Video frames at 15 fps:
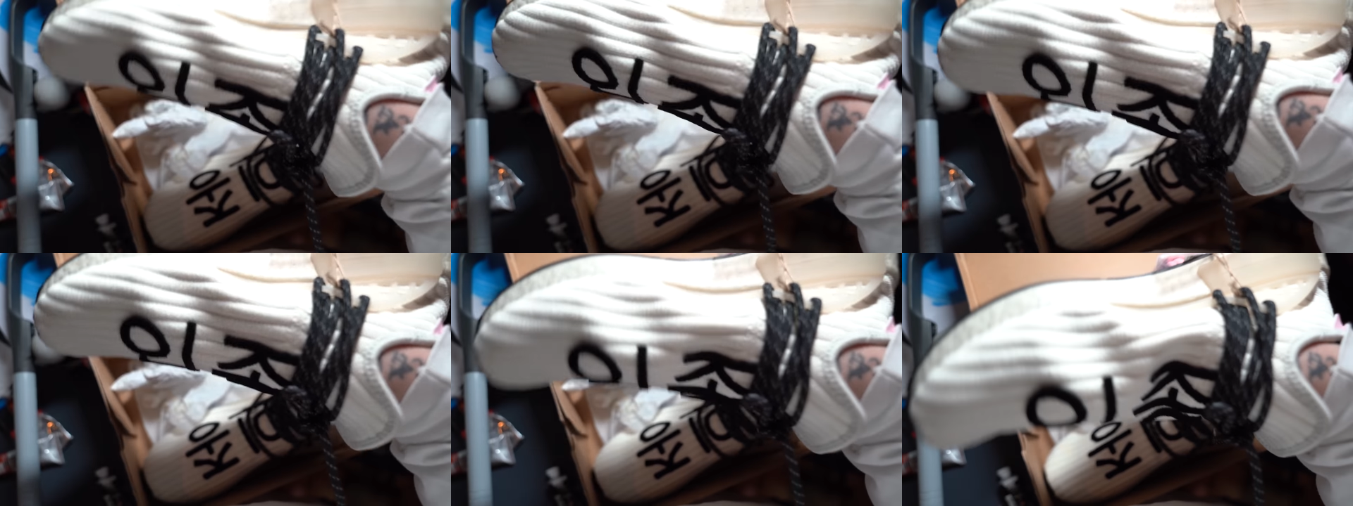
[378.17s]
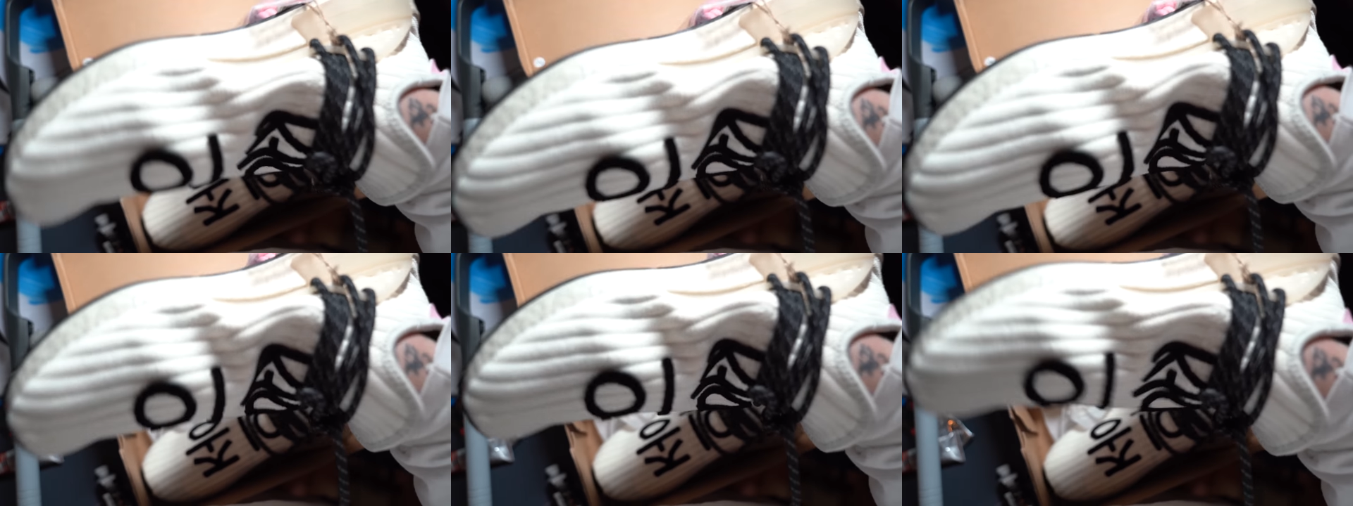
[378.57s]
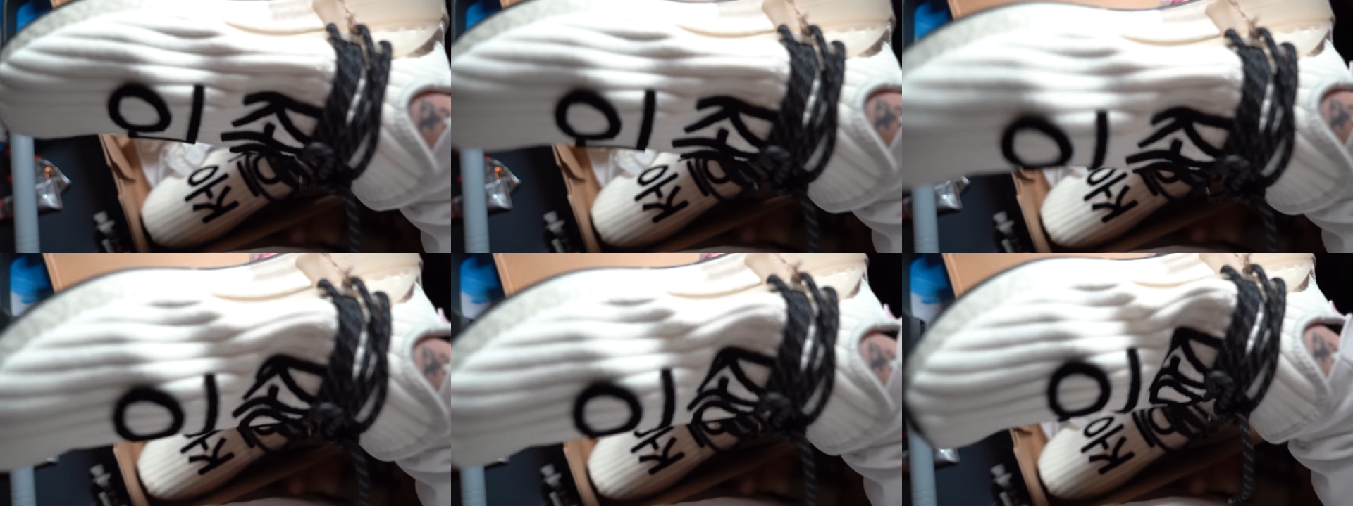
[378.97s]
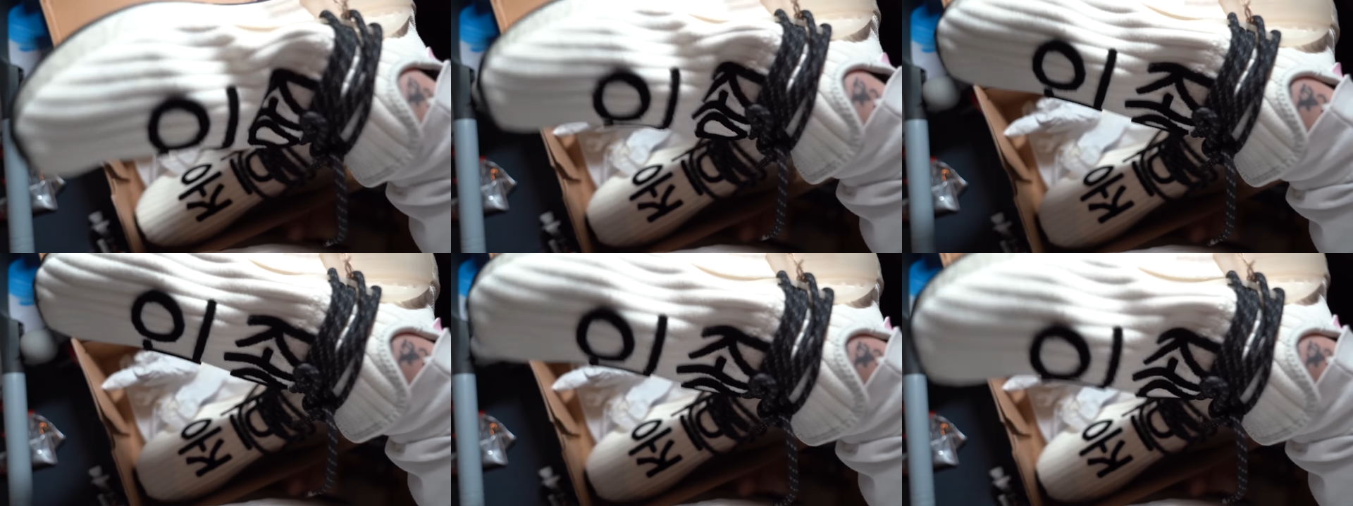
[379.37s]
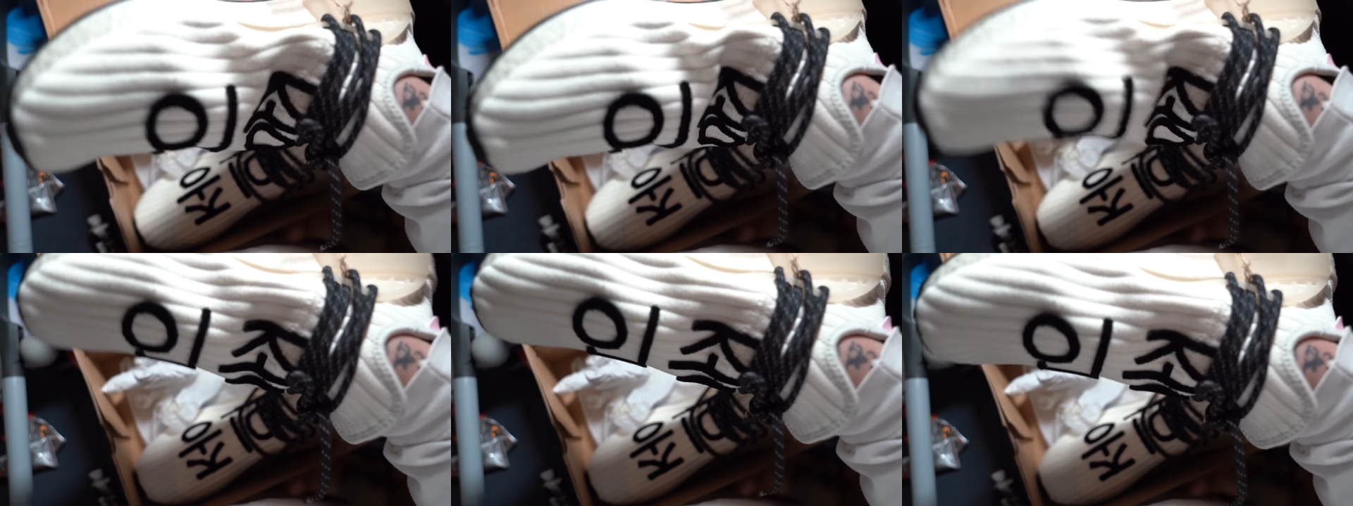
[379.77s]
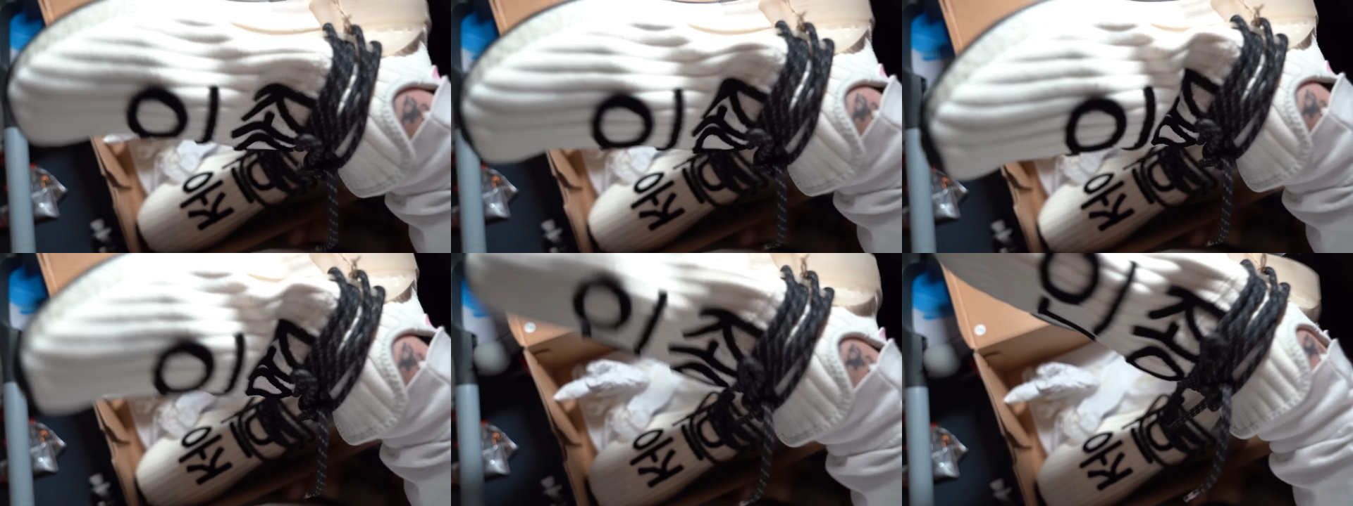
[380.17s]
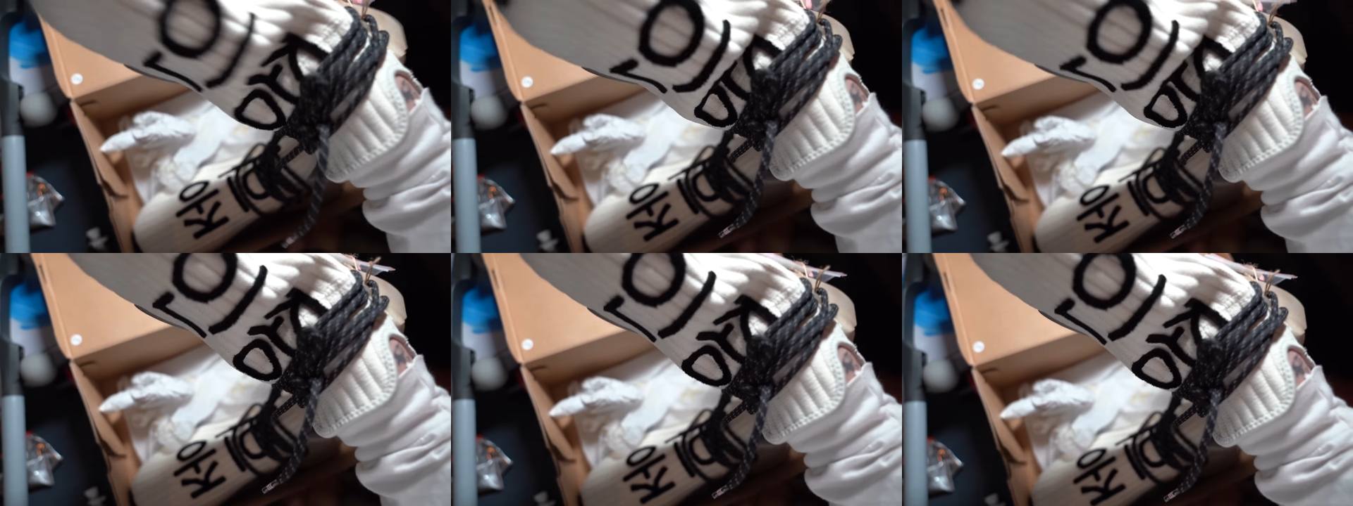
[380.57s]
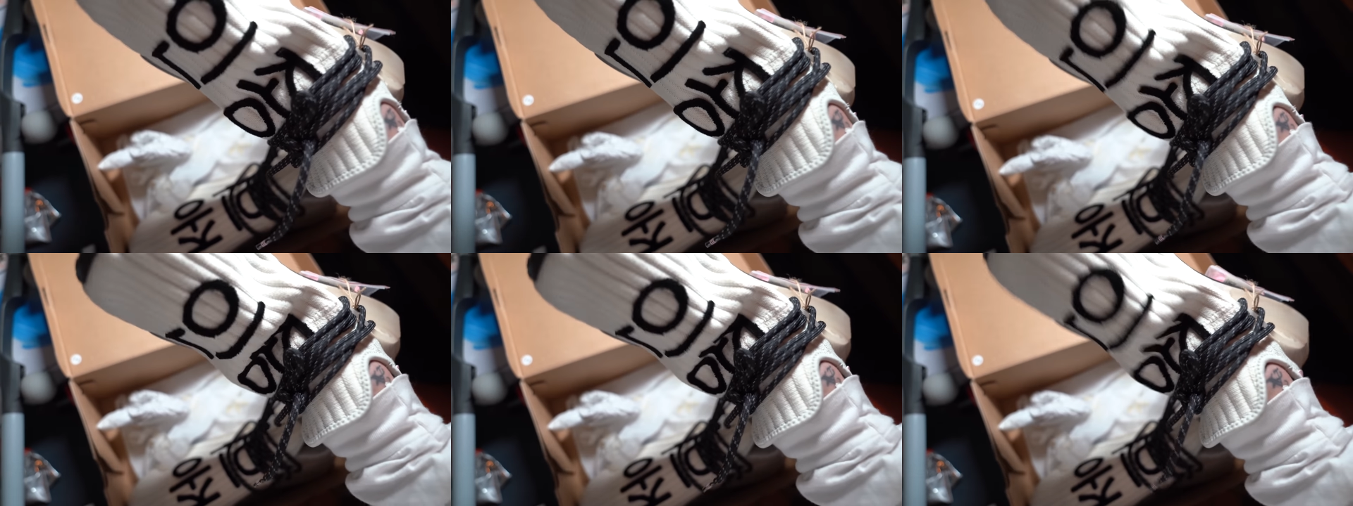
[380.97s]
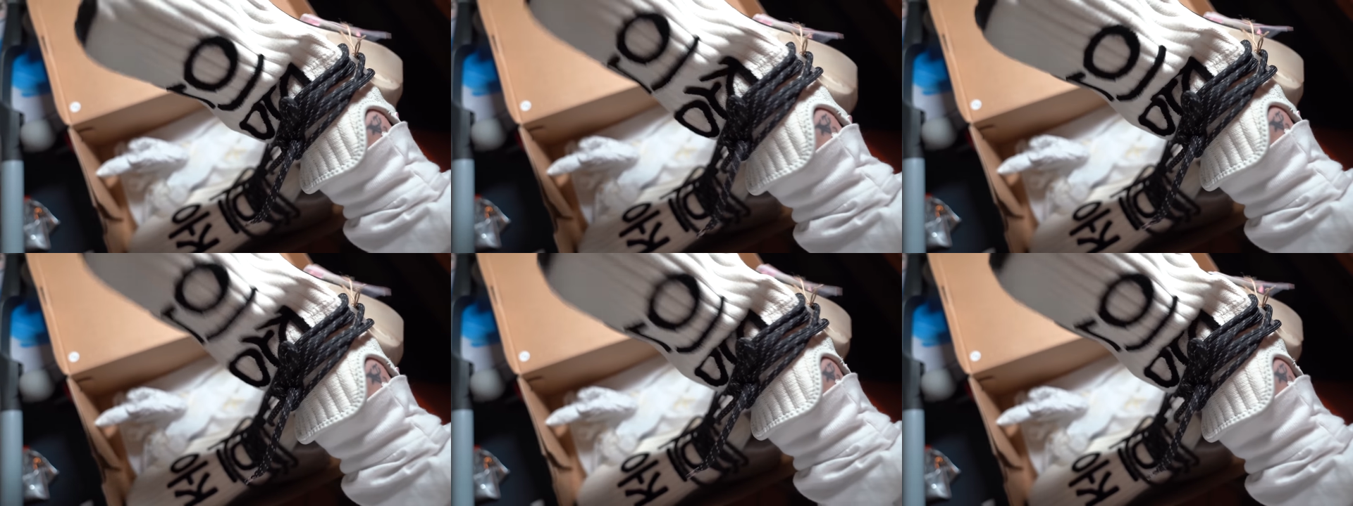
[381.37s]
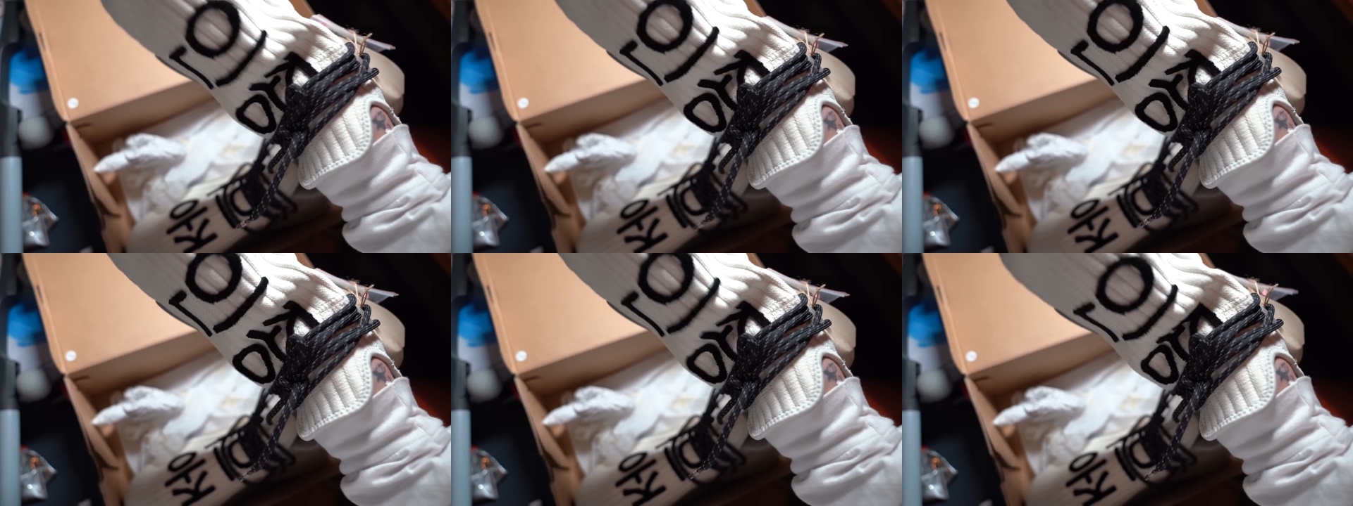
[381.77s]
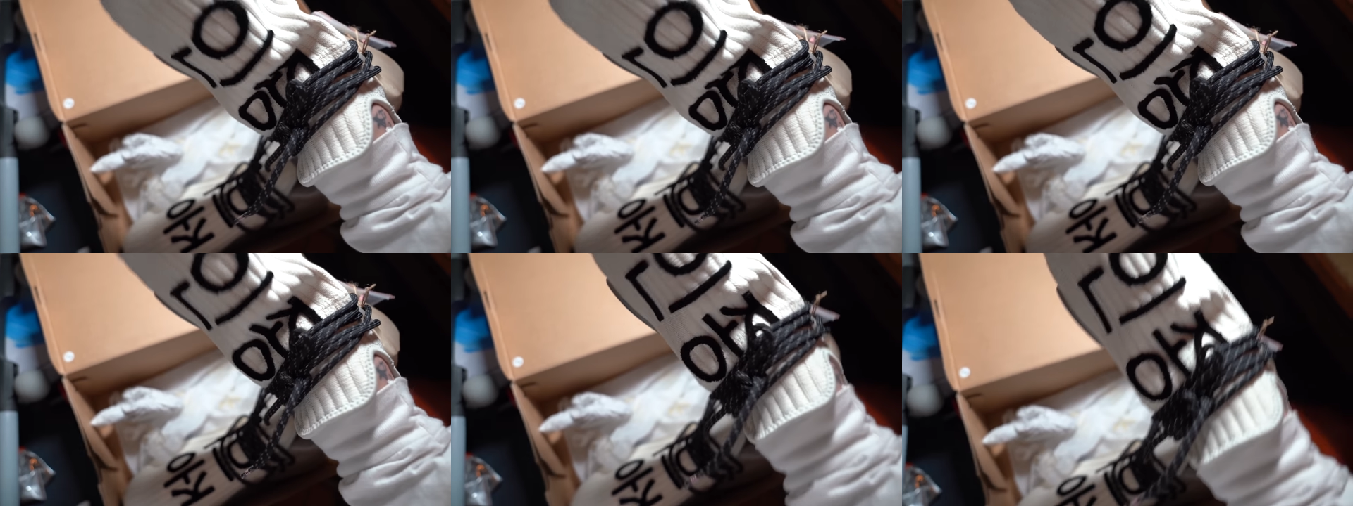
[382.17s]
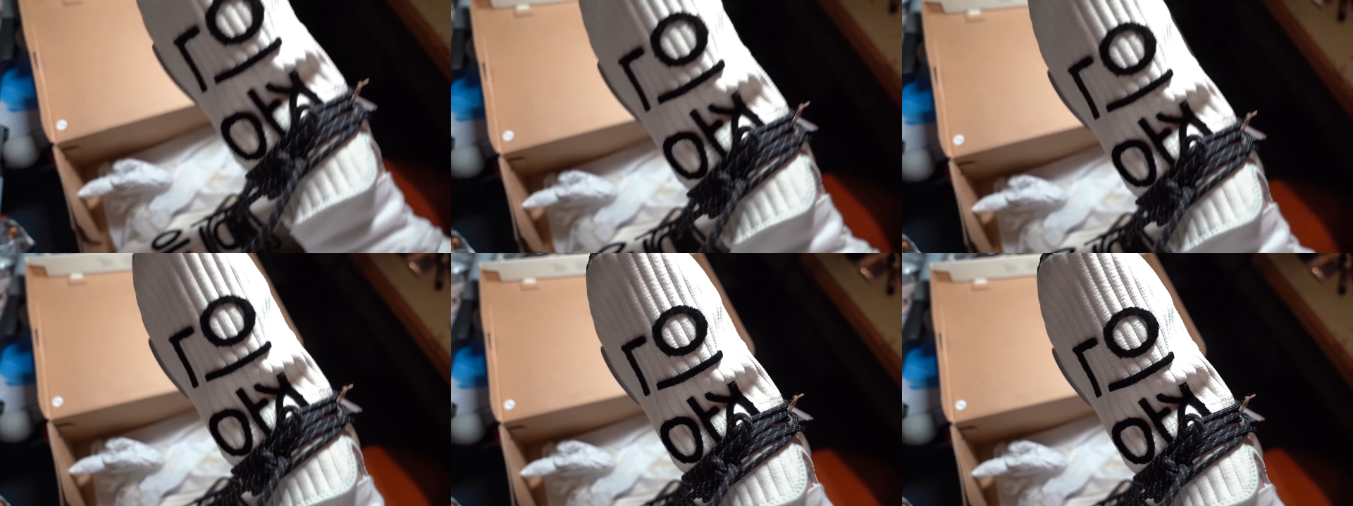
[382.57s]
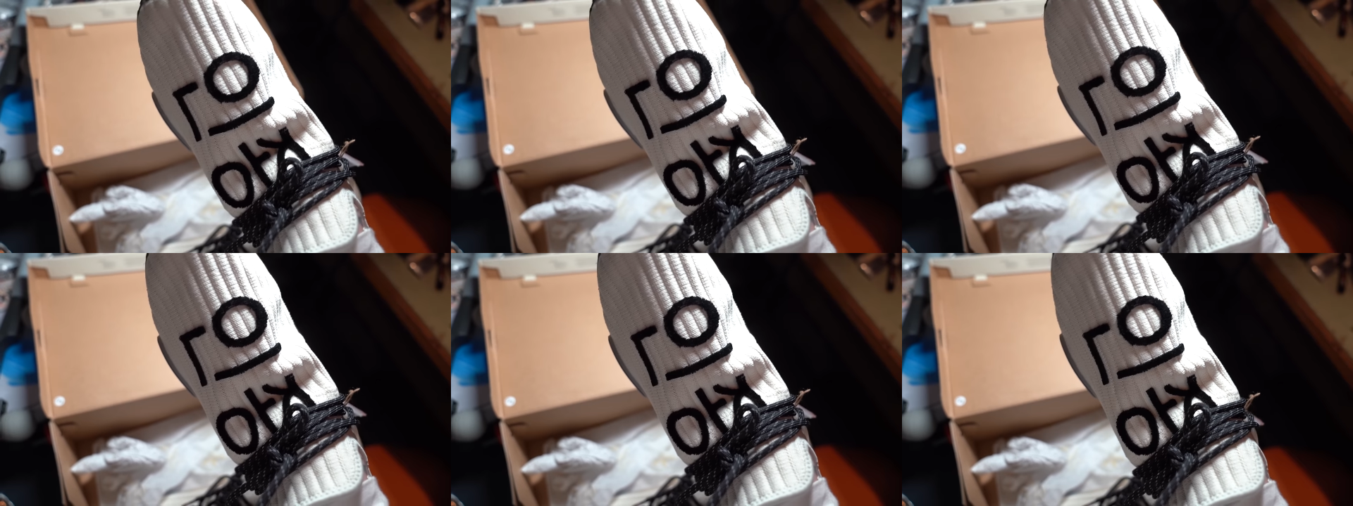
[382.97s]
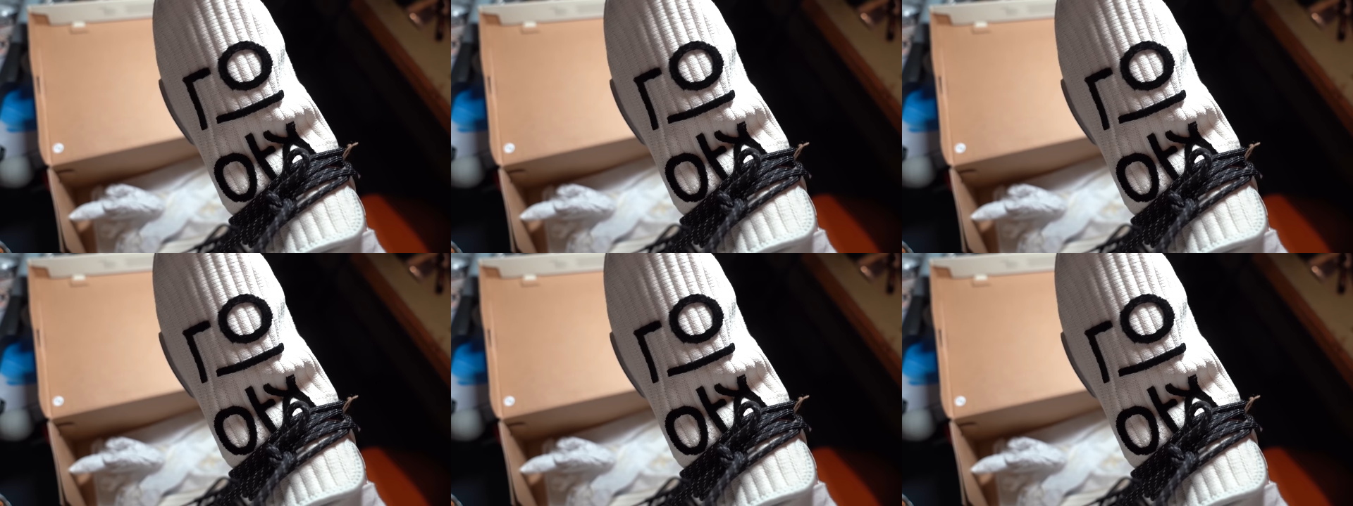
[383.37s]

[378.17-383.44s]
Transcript: No face is visible, so there are no lips to read.